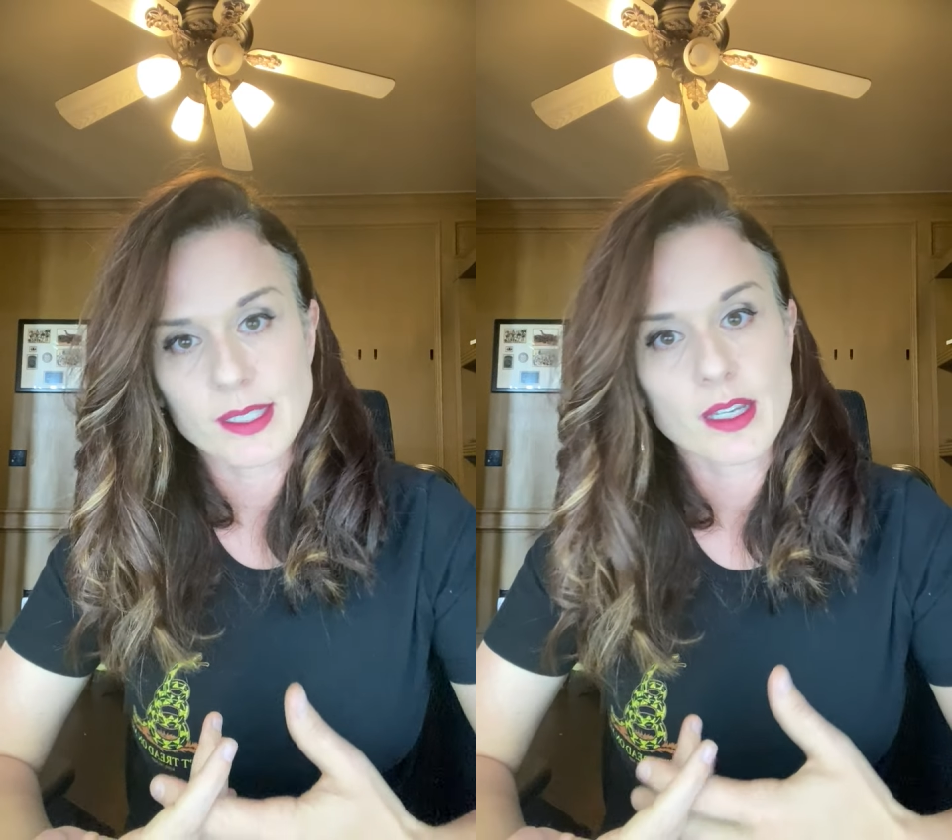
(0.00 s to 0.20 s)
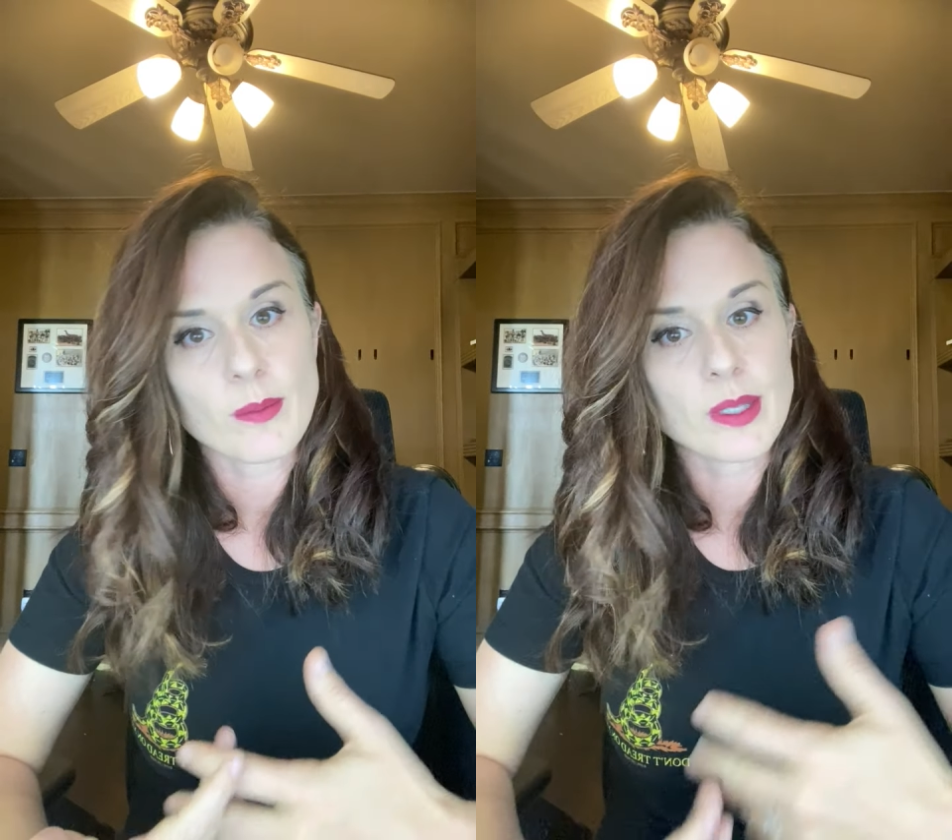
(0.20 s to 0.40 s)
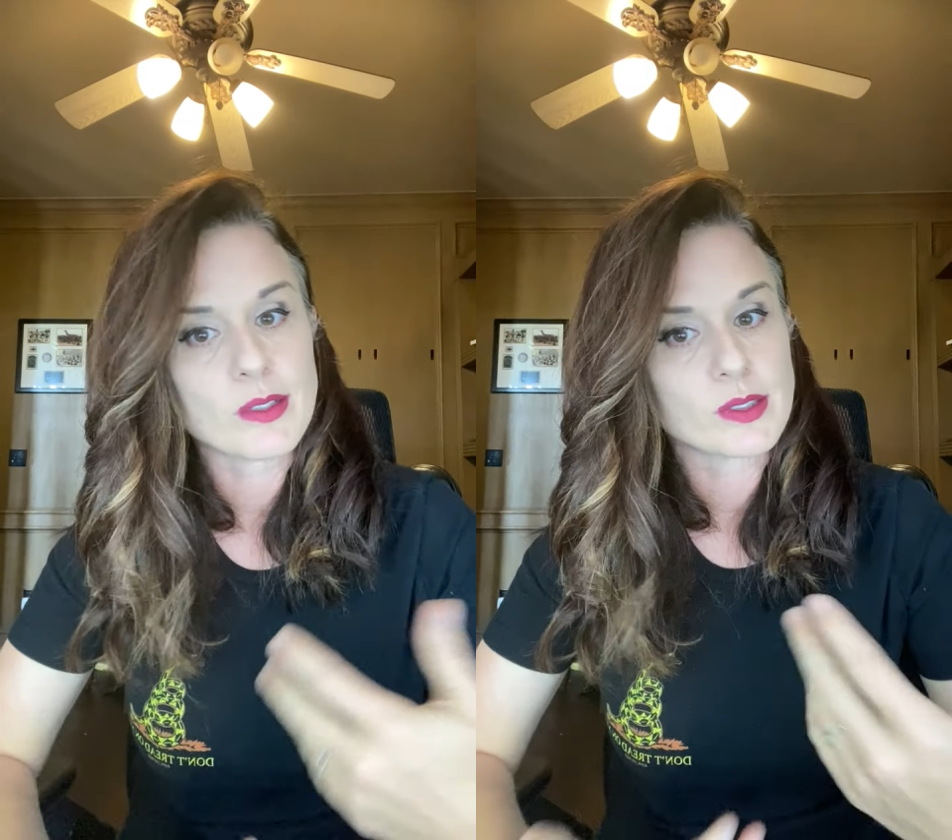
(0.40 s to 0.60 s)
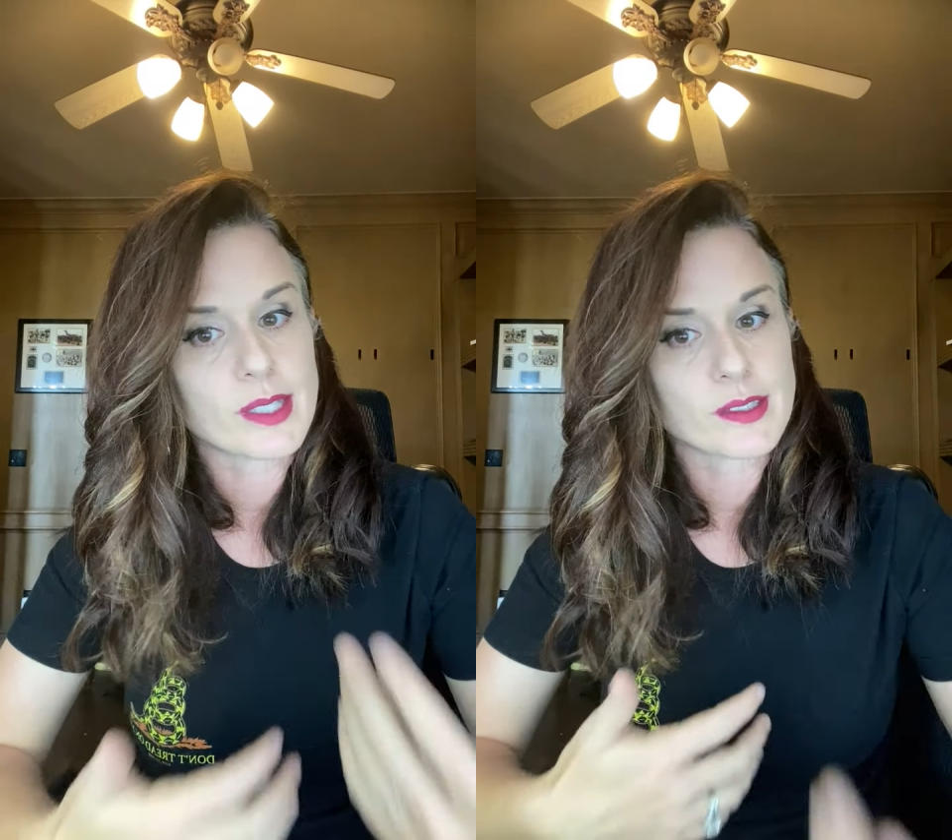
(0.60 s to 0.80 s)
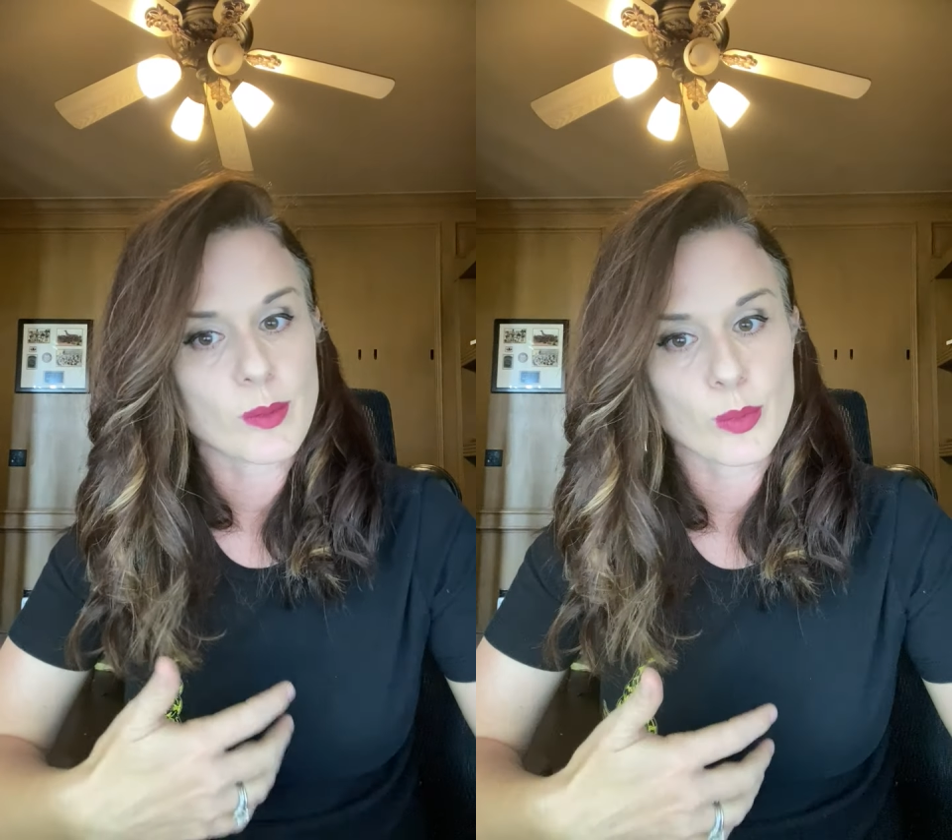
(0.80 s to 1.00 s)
it can be used as a